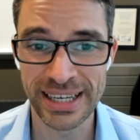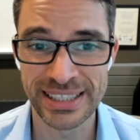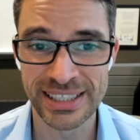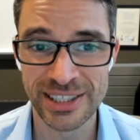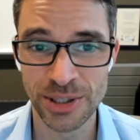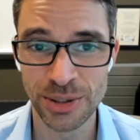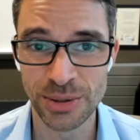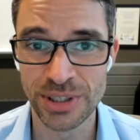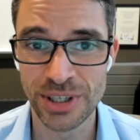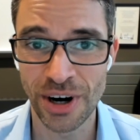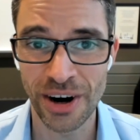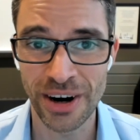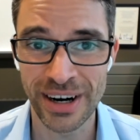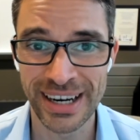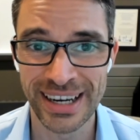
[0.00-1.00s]
is too
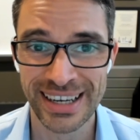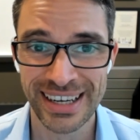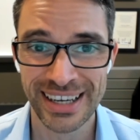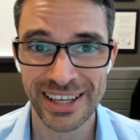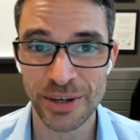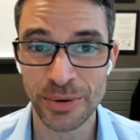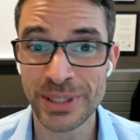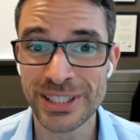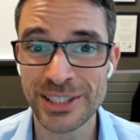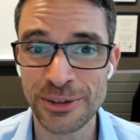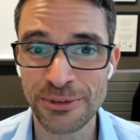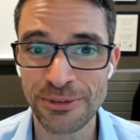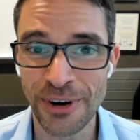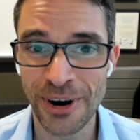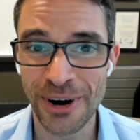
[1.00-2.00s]
dark, you went too
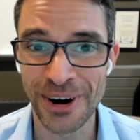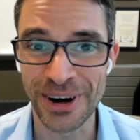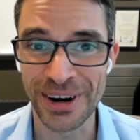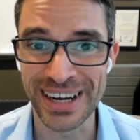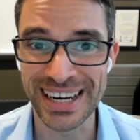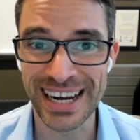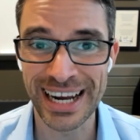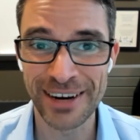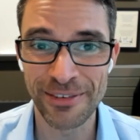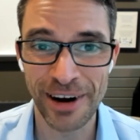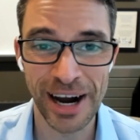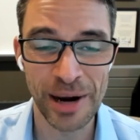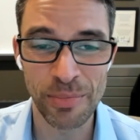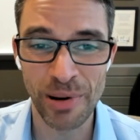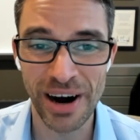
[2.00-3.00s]
far, and I have a
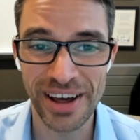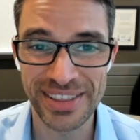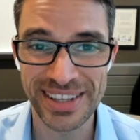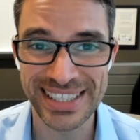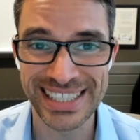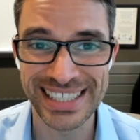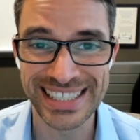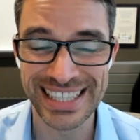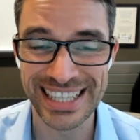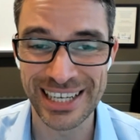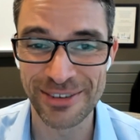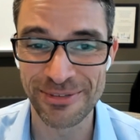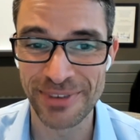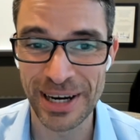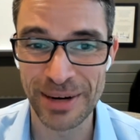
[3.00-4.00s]
hypothesis that
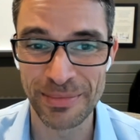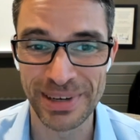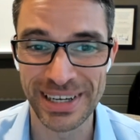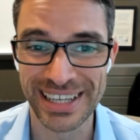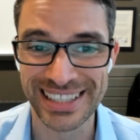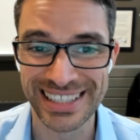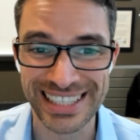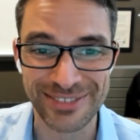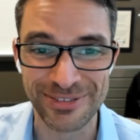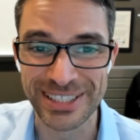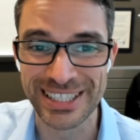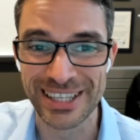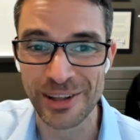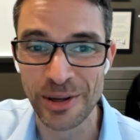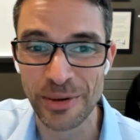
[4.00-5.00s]
if it's
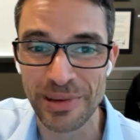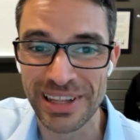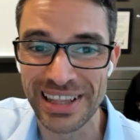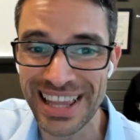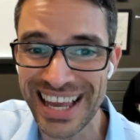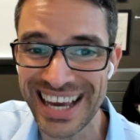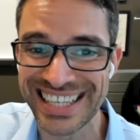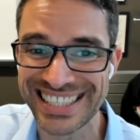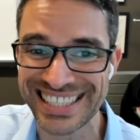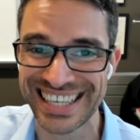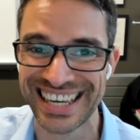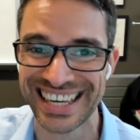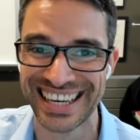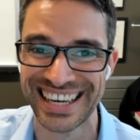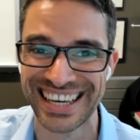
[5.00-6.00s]
a little bit less,
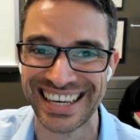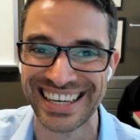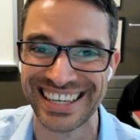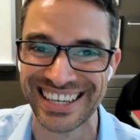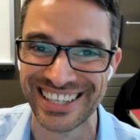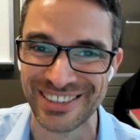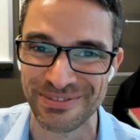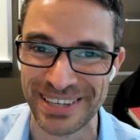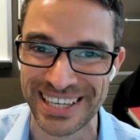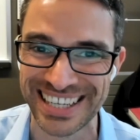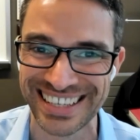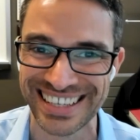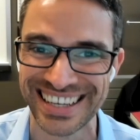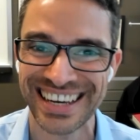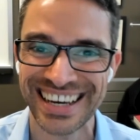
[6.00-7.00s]
it'll be,